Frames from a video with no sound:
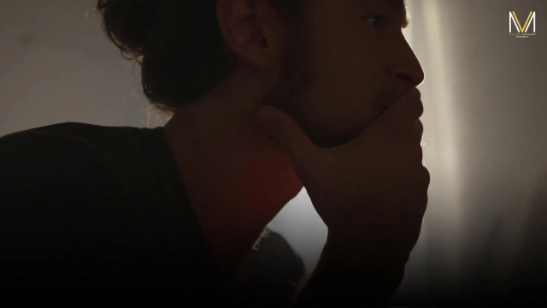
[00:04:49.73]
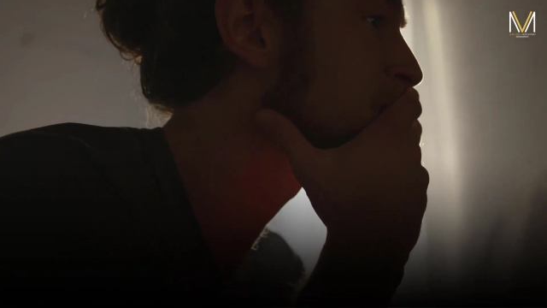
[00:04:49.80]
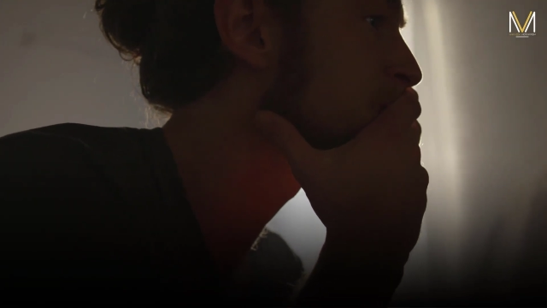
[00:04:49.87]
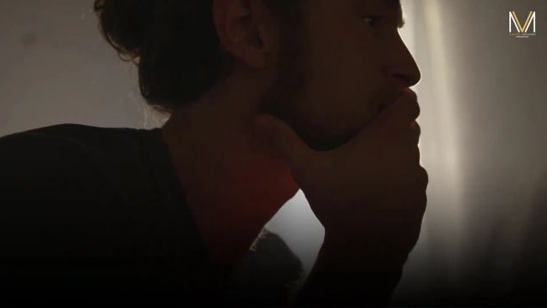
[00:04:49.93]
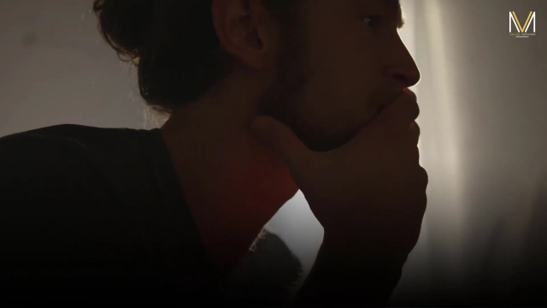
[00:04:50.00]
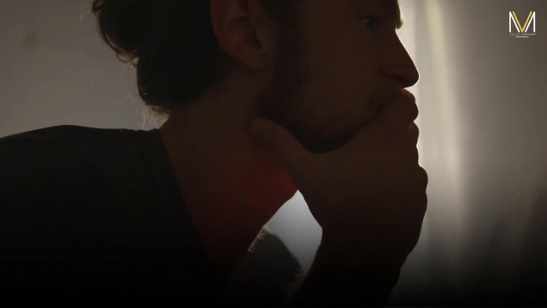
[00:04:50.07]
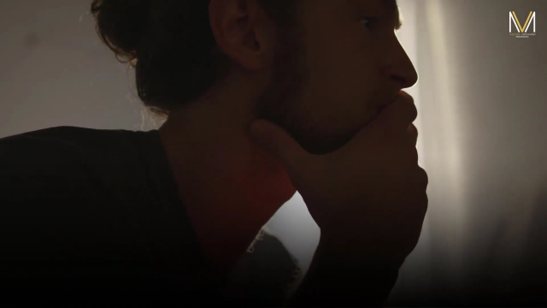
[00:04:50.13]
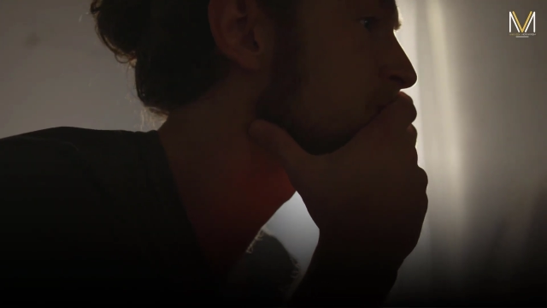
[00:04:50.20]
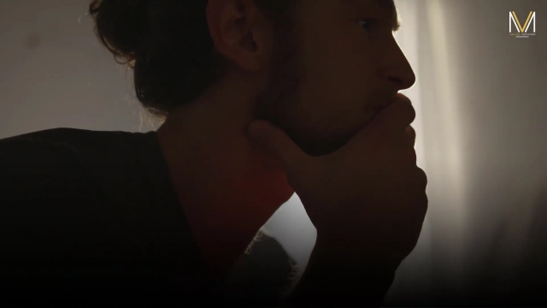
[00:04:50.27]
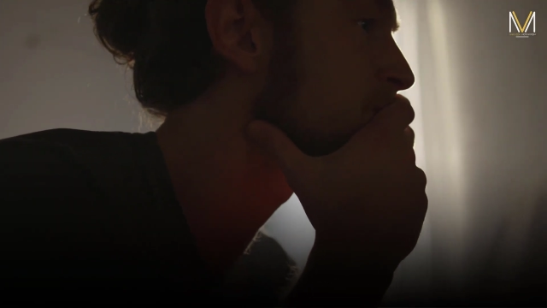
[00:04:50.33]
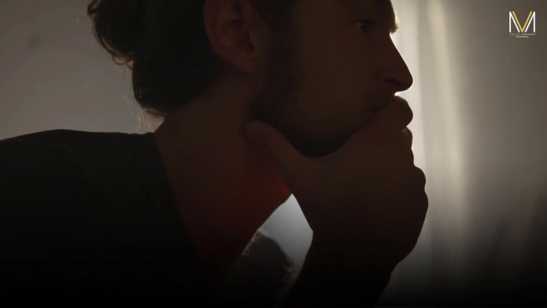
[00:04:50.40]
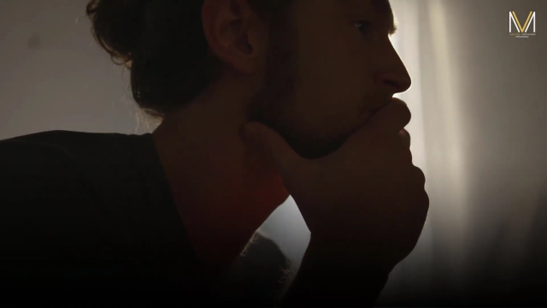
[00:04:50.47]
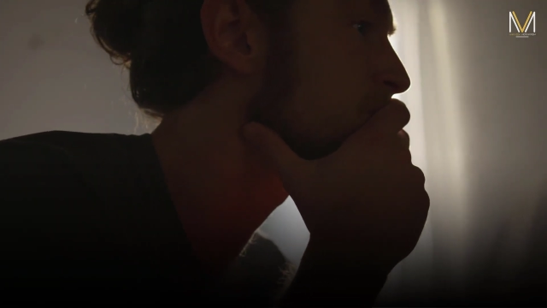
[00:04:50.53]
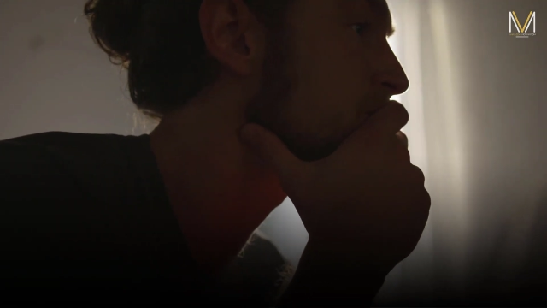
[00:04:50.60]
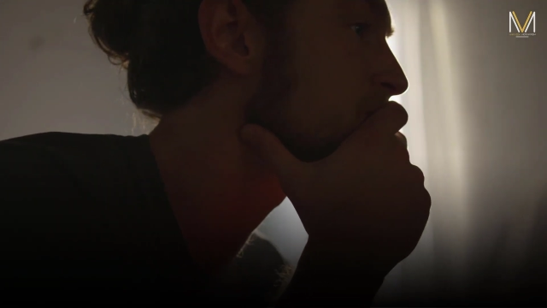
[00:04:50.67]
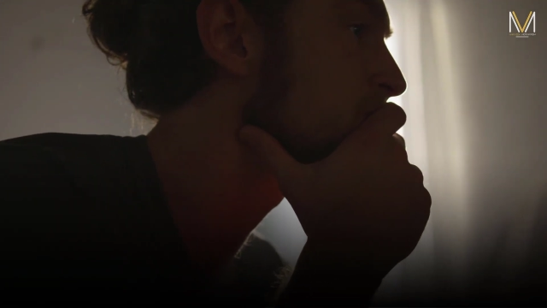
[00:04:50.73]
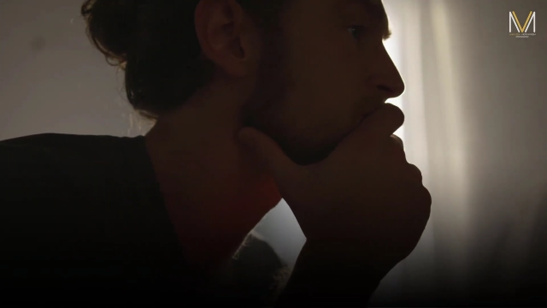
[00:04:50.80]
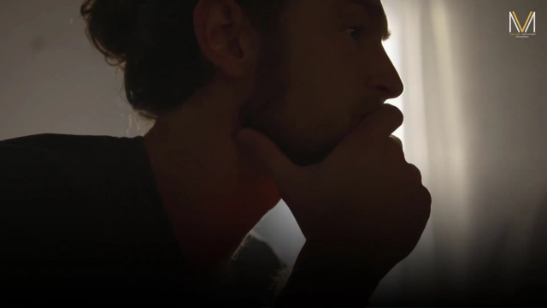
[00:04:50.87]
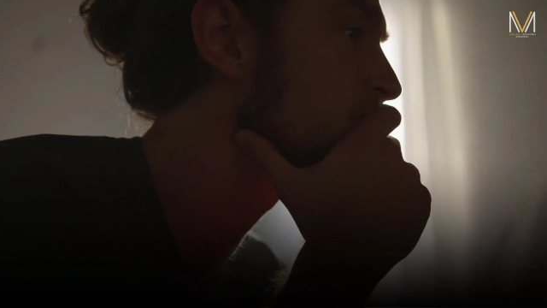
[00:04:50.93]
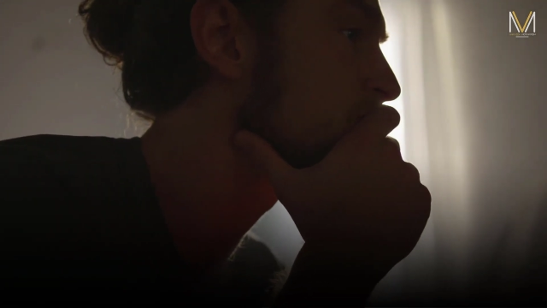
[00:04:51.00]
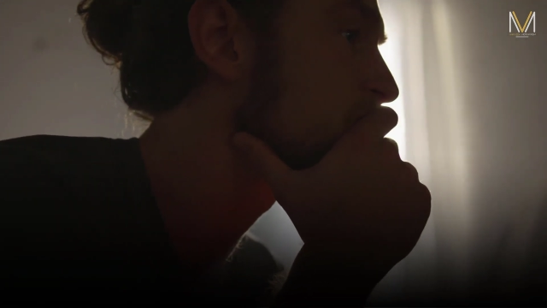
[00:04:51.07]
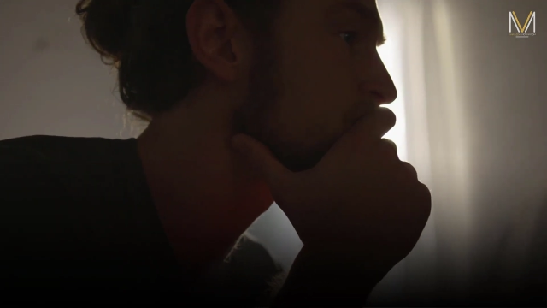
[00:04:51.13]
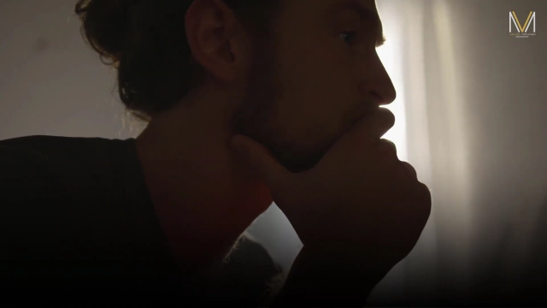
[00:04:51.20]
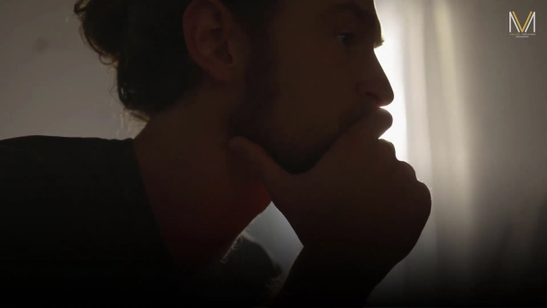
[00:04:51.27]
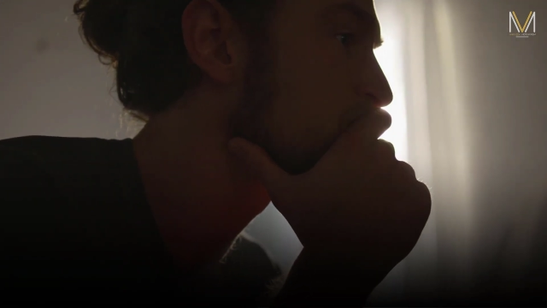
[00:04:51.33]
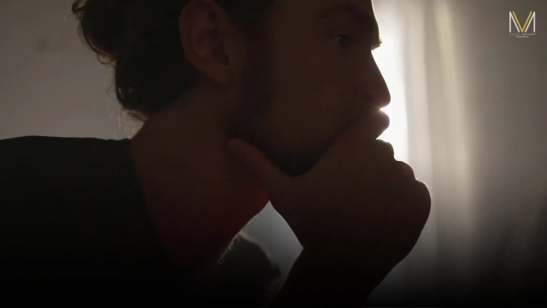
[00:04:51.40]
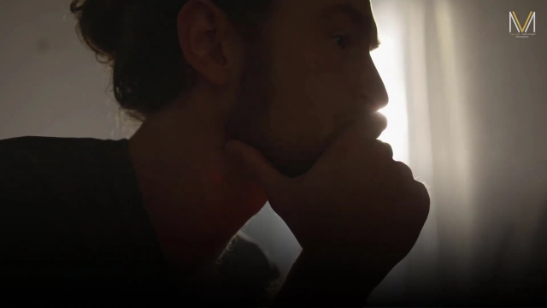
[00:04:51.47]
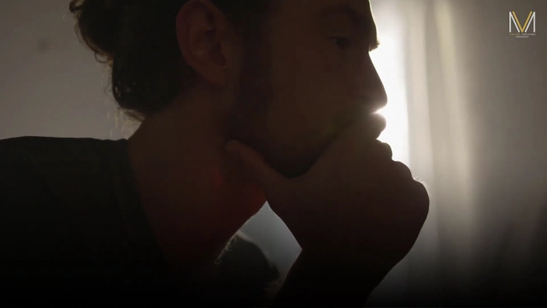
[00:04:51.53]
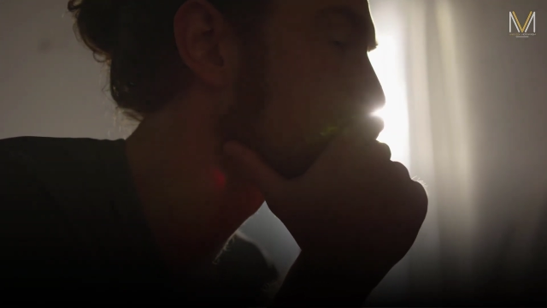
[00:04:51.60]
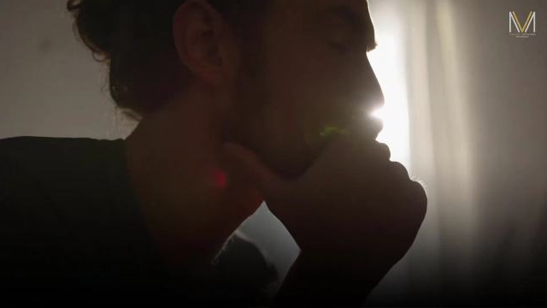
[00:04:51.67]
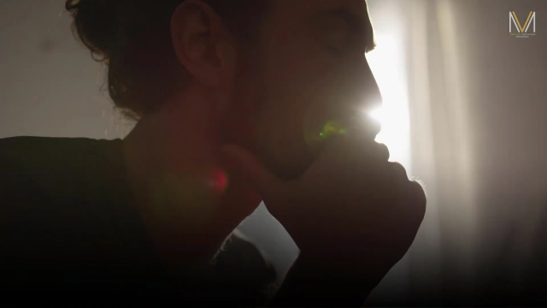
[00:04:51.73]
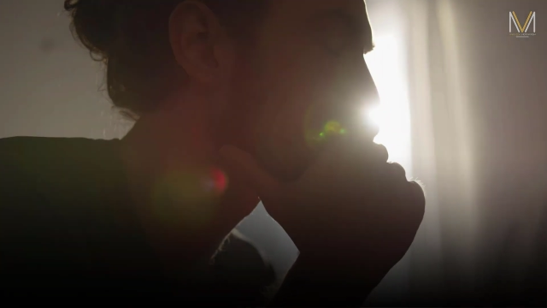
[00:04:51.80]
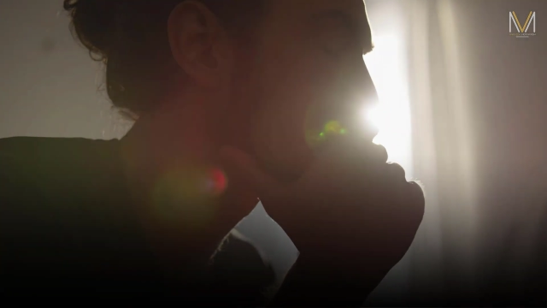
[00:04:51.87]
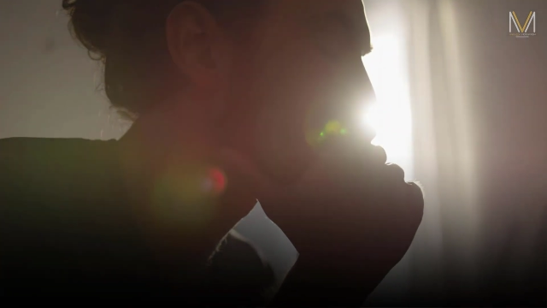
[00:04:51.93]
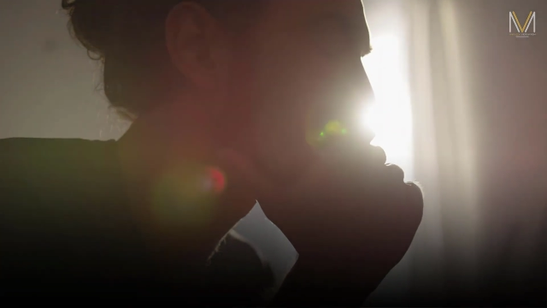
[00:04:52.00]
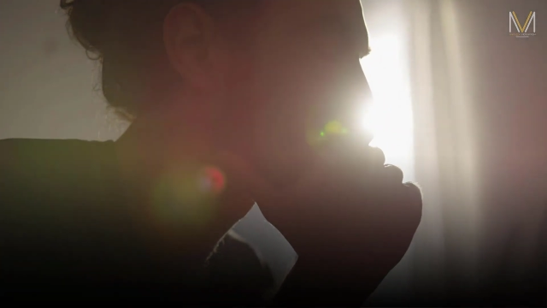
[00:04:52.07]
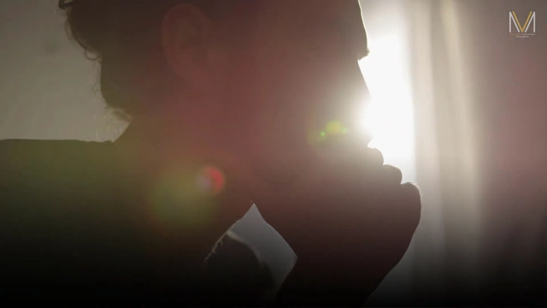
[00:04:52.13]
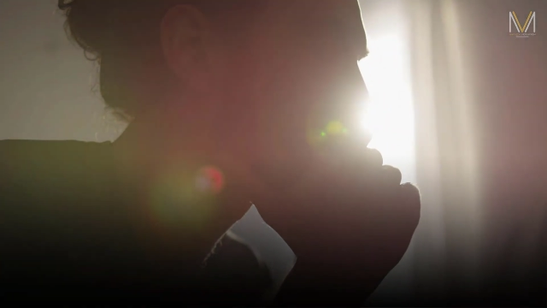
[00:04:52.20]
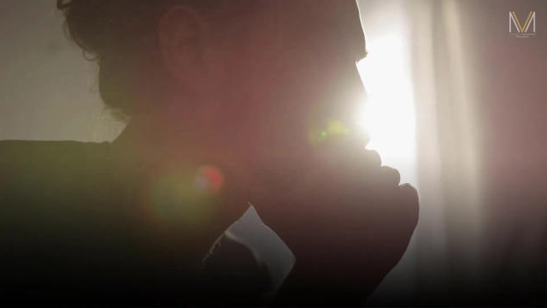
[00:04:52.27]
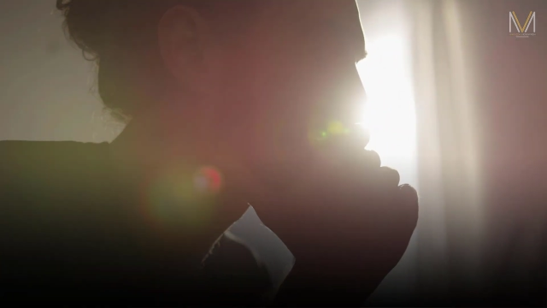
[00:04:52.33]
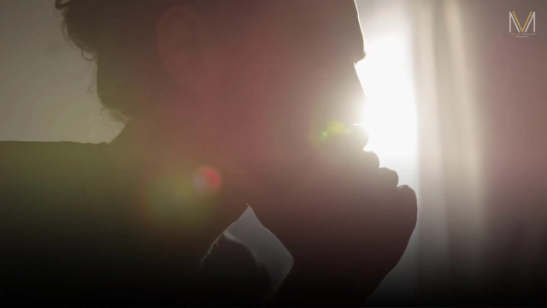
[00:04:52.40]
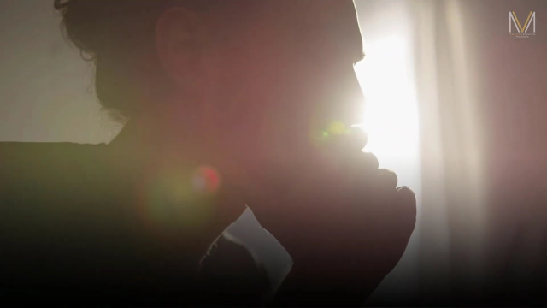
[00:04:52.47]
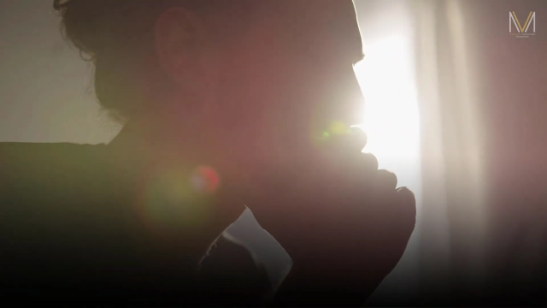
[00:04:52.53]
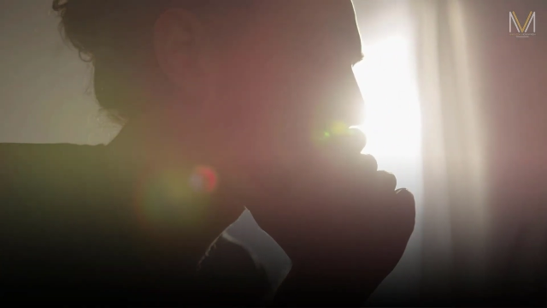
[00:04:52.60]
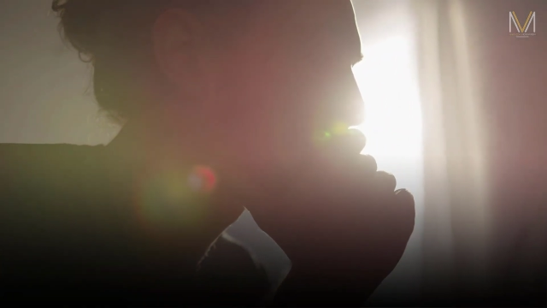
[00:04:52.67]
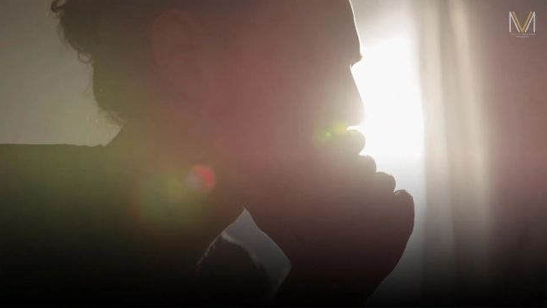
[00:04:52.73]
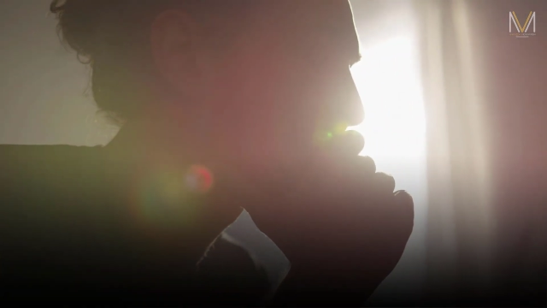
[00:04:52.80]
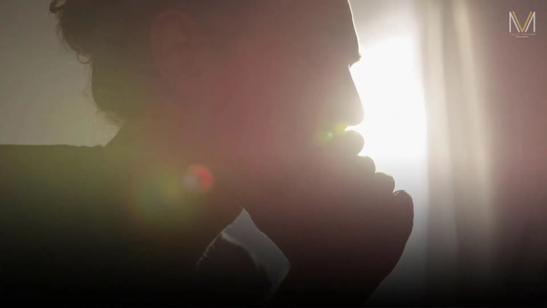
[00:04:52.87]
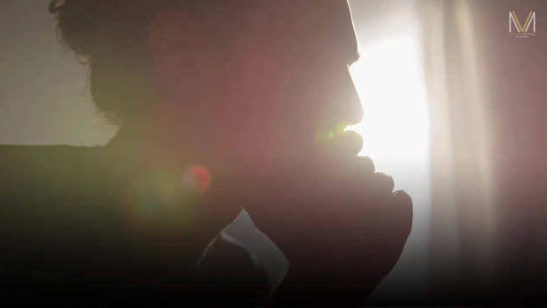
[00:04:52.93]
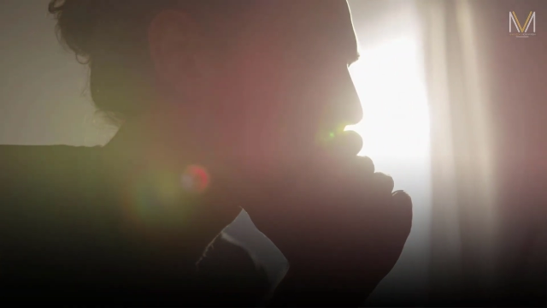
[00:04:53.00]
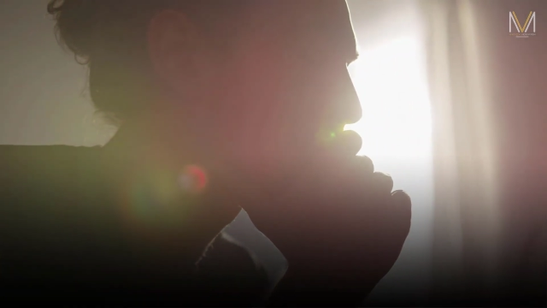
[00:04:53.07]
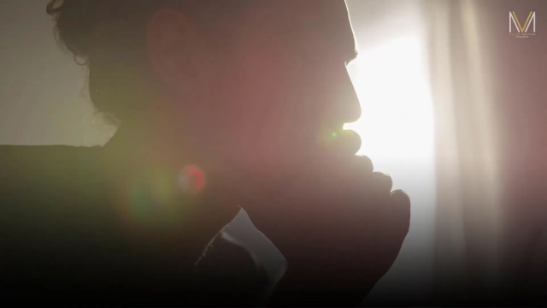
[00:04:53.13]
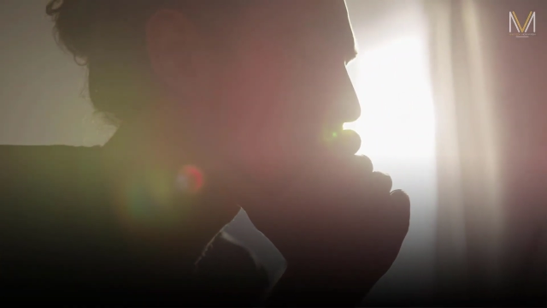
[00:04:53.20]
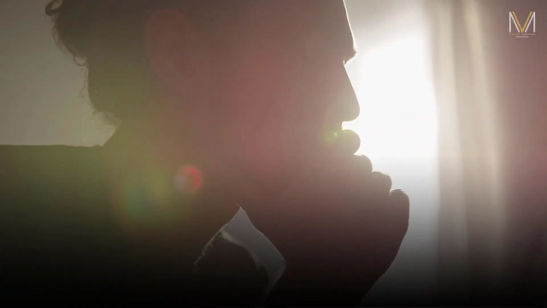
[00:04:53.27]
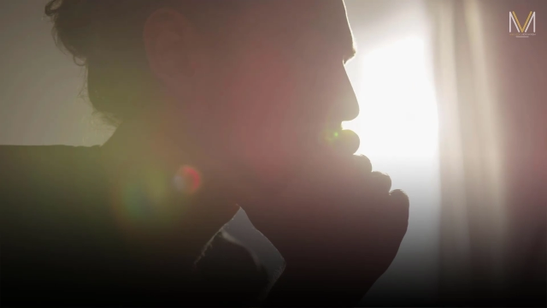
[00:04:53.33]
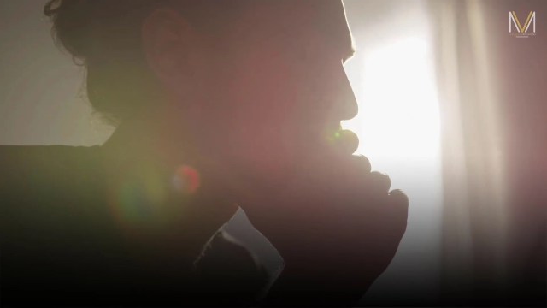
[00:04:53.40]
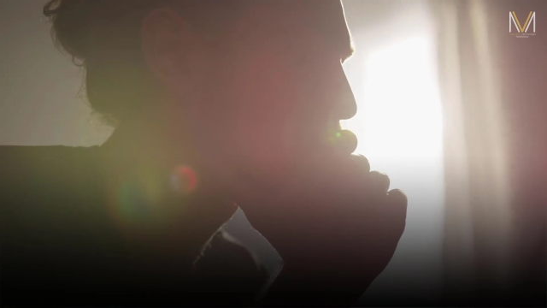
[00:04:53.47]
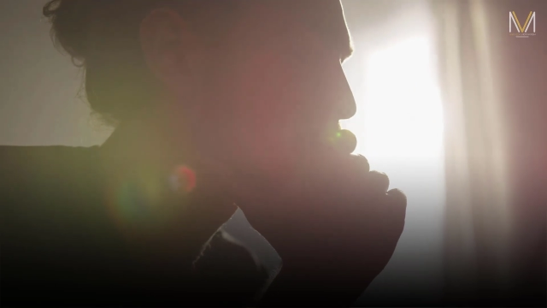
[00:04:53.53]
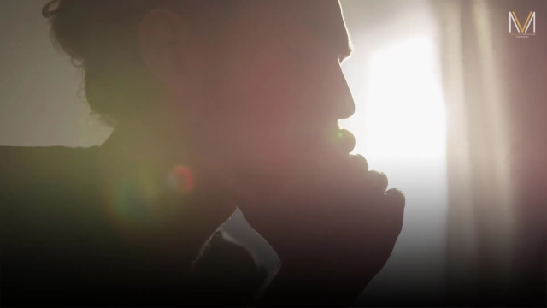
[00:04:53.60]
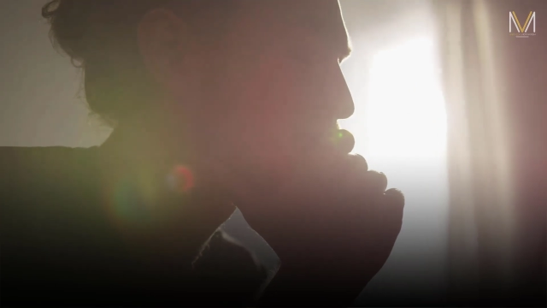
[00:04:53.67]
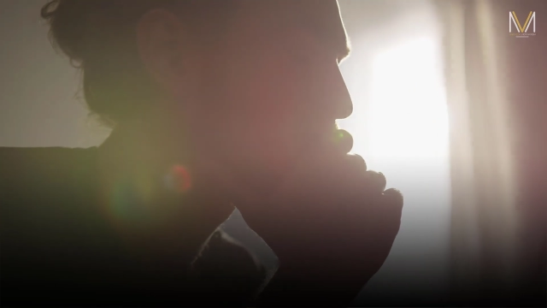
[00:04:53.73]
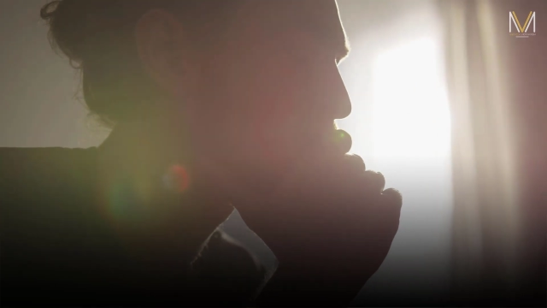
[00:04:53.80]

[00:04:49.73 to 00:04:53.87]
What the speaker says: [unreadable: no face in view]